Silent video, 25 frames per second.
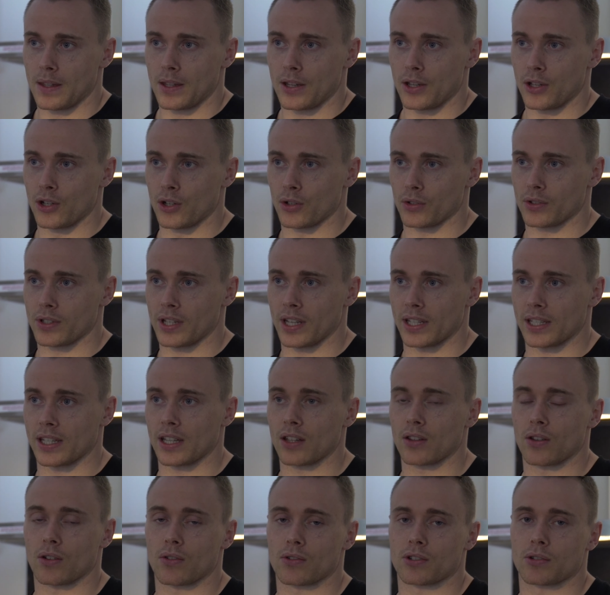you know,
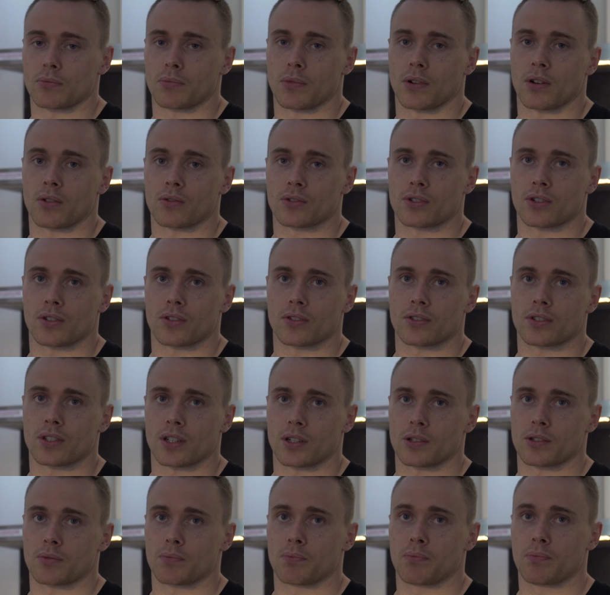taking those emotions
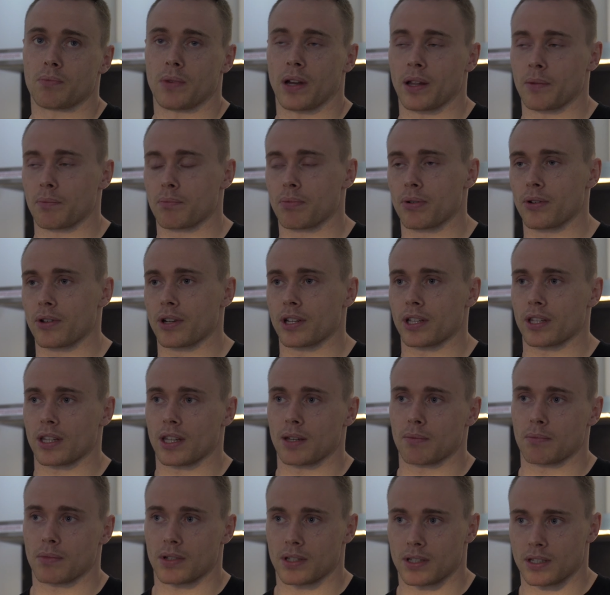and, and putting
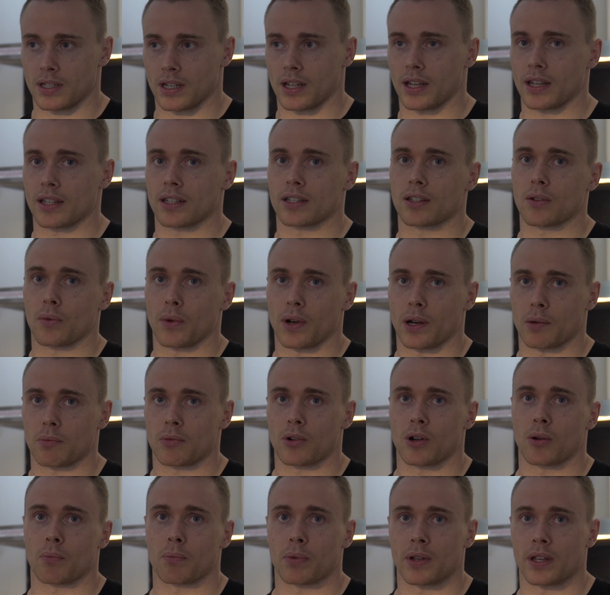them aside when I'm
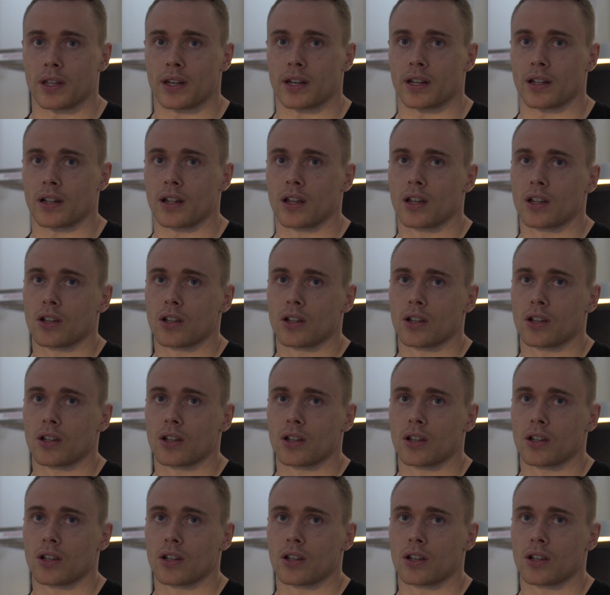competing.